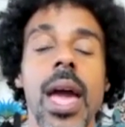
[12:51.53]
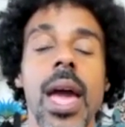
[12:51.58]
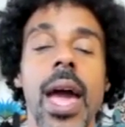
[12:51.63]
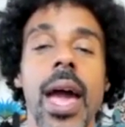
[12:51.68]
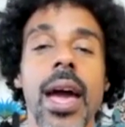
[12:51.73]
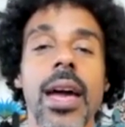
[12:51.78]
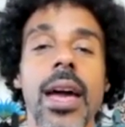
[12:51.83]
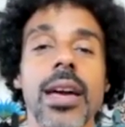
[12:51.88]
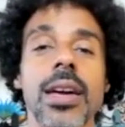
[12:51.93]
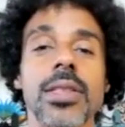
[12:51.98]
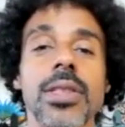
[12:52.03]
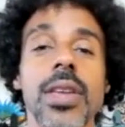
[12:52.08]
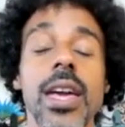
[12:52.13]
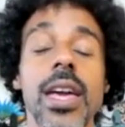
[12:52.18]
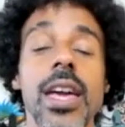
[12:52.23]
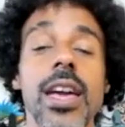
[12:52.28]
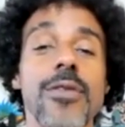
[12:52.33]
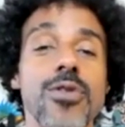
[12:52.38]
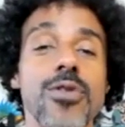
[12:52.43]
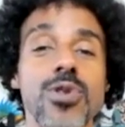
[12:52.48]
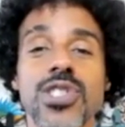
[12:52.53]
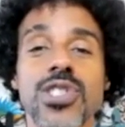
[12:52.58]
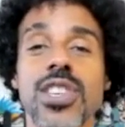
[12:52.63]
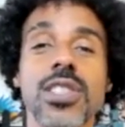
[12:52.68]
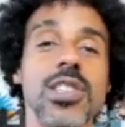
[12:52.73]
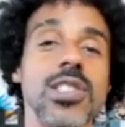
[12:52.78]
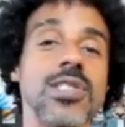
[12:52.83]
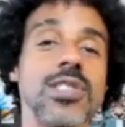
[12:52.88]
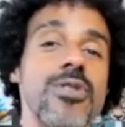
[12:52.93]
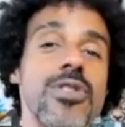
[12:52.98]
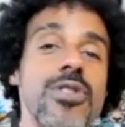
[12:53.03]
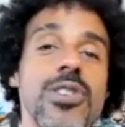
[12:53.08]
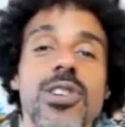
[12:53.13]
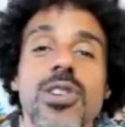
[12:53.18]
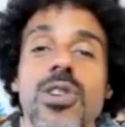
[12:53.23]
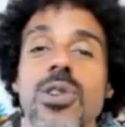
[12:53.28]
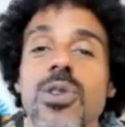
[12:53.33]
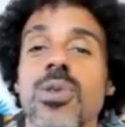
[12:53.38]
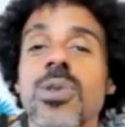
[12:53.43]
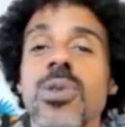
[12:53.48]
And if you see this
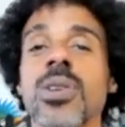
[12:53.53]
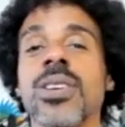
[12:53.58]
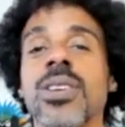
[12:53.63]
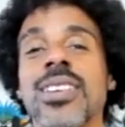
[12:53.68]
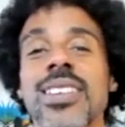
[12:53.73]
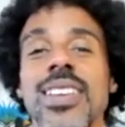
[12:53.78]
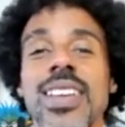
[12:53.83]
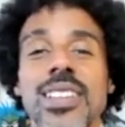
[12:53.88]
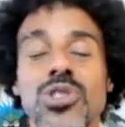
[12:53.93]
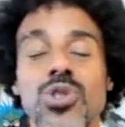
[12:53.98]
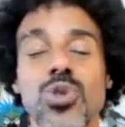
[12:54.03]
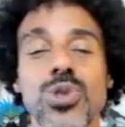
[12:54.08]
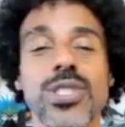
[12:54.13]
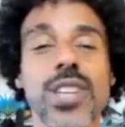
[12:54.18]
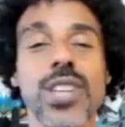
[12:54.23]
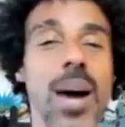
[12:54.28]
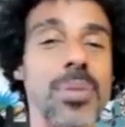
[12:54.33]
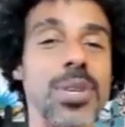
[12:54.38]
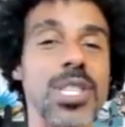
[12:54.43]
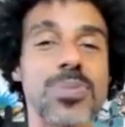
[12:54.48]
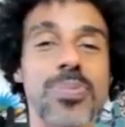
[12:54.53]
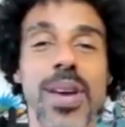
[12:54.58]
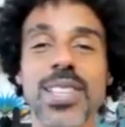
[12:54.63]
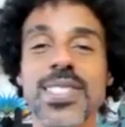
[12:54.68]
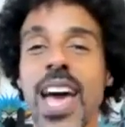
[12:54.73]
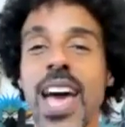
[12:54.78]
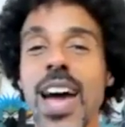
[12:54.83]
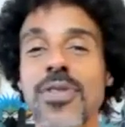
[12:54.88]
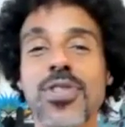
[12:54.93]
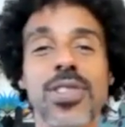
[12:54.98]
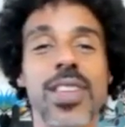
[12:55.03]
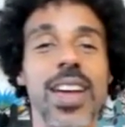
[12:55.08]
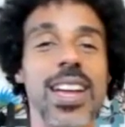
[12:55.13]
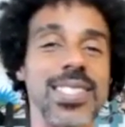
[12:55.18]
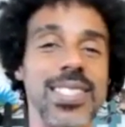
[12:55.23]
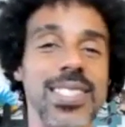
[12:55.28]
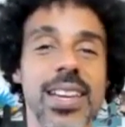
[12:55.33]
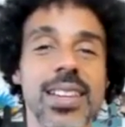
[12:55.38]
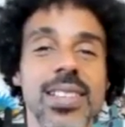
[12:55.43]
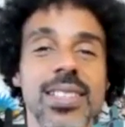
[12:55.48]
video through time and space after that
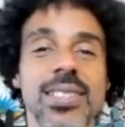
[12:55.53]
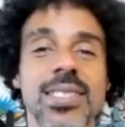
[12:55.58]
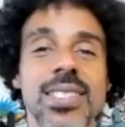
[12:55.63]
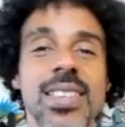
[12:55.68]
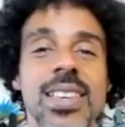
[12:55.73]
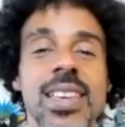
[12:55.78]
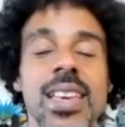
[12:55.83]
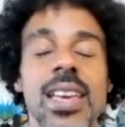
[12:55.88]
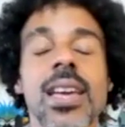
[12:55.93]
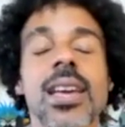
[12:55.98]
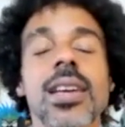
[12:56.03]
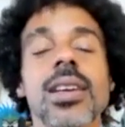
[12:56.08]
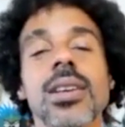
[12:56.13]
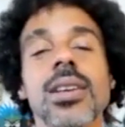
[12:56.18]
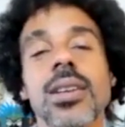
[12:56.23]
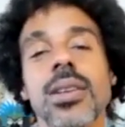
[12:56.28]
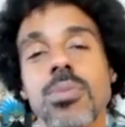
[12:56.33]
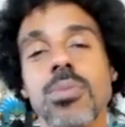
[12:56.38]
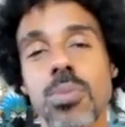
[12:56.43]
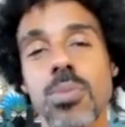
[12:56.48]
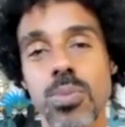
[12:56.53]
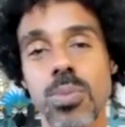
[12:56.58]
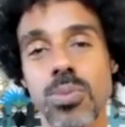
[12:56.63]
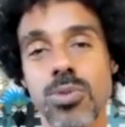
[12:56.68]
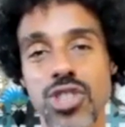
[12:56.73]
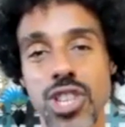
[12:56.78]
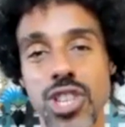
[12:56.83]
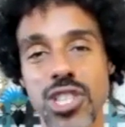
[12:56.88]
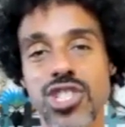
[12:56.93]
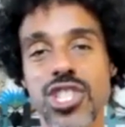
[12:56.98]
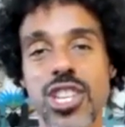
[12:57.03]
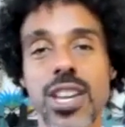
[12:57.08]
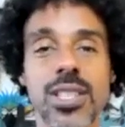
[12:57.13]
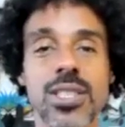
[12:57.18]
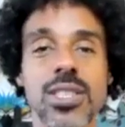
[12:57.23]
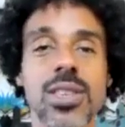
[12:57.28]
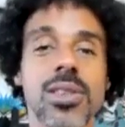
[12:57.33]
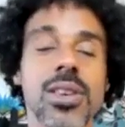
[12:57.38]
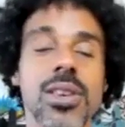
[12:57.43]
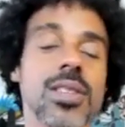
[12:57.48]
date, just check
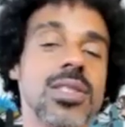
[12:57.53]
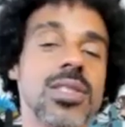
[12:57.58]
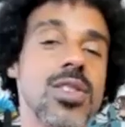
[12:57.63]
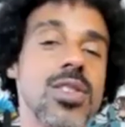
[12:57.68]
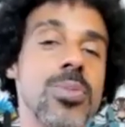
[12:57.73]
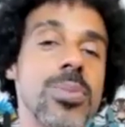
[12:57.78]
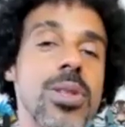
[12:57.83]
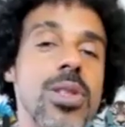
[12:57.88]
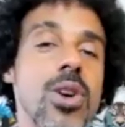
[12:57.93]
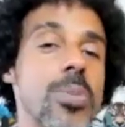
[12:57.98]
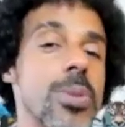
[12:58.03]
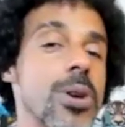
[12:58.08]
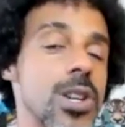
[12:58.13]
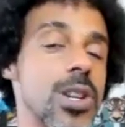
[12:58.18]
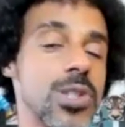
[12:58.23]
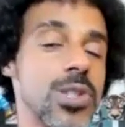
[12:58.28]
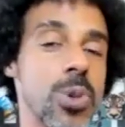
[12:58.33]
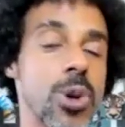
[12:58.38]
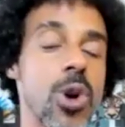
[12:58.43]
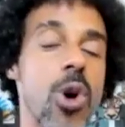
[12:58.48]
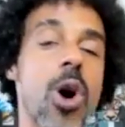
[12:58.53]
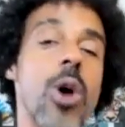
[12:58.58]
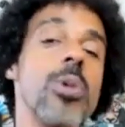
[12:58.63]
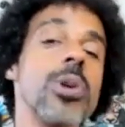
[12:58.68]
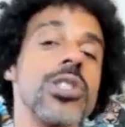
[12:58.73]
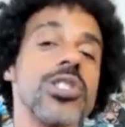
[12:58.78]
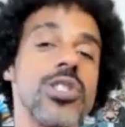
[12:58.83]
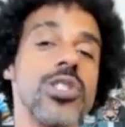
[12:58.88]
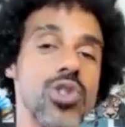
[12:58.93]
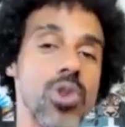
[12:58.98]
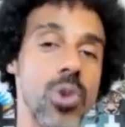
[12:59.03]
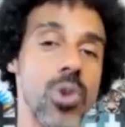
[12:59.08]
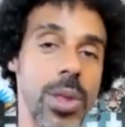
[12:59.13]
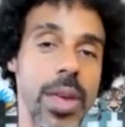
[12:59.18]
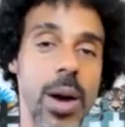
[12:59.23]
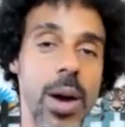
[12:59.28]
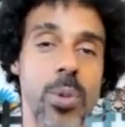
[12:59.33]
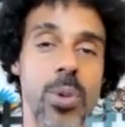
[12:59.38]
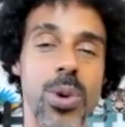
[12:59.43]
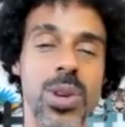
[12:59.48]
the link still below, because we always are doing
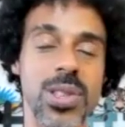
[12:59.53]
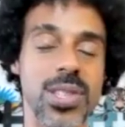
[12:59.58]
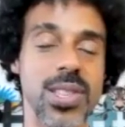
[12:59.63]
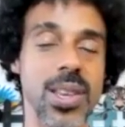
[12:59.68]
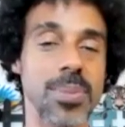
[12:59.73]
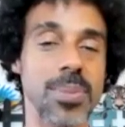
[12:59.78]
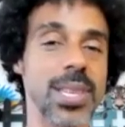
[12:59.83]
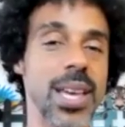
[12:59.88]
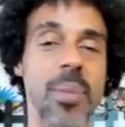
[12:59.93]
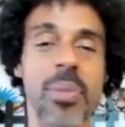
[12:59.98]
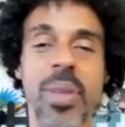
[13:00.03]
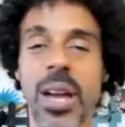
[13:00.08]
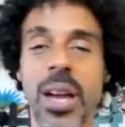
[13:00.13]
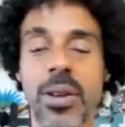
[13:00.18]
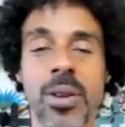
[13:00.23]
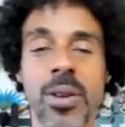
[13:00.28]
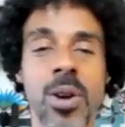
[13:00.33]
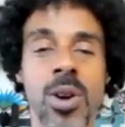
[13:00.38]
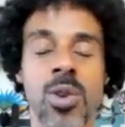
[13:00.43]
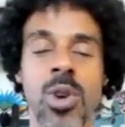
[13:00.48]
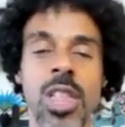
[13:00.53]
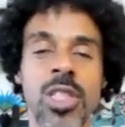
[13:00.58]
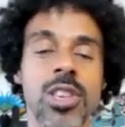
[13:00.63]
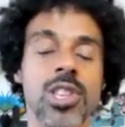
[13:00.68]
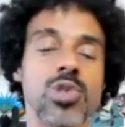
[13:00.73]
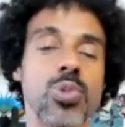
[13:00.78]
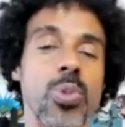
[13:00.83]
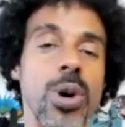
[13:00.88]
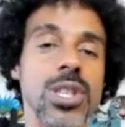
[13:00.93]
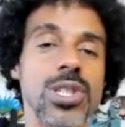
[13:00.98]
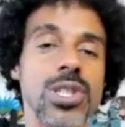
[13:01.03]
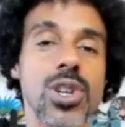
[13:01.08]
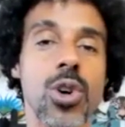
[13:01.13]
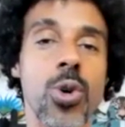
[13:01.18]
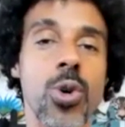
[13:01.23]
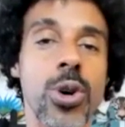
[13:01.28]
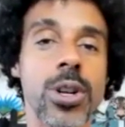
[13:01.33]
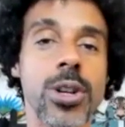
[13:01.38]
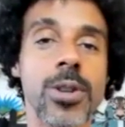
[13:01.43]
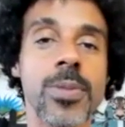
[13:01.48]
that one sometime, like at least once a
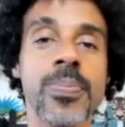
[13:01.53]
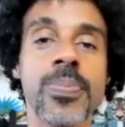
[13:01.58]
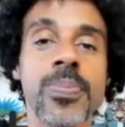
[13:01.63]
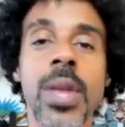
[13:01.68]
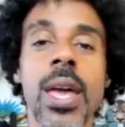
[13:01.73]
quarter.